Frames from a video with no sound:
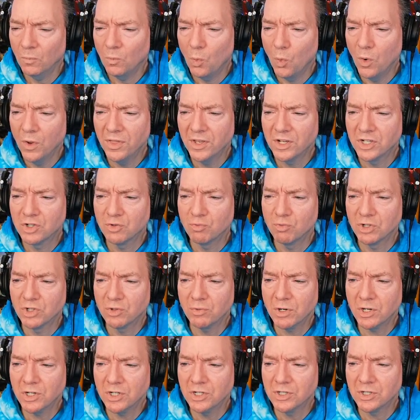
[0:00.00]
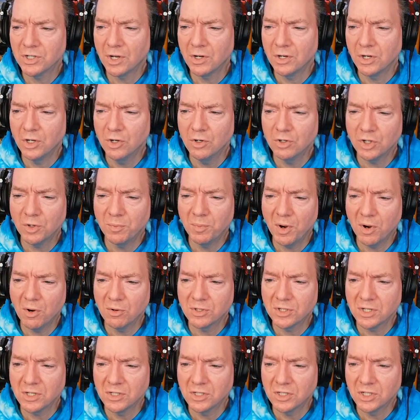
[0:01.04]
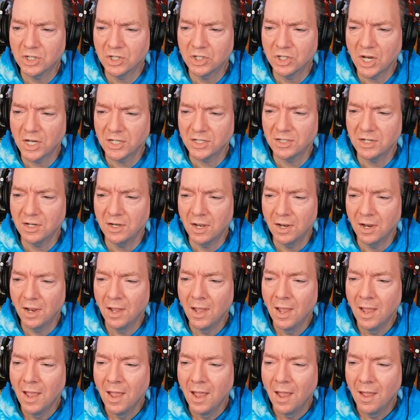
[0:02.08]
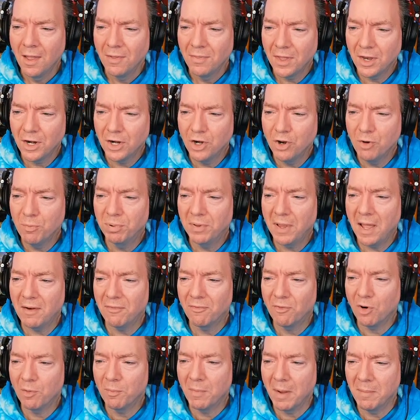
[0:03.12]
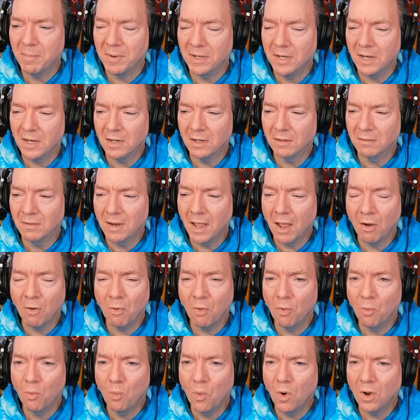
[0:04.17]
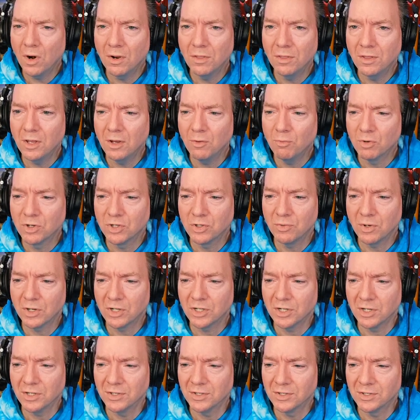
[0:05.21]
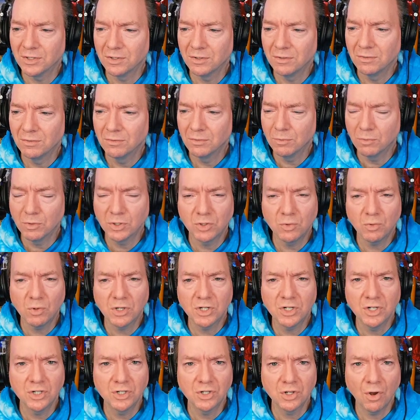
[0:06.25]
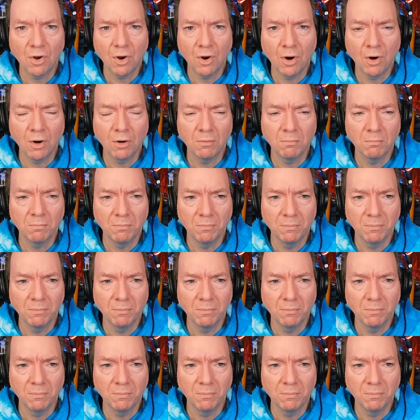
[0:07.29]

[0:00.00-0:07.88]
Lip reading: with its restrictions on user posts and suggested that a new platform might be needed. Now, what are the restrictions? The restrictions are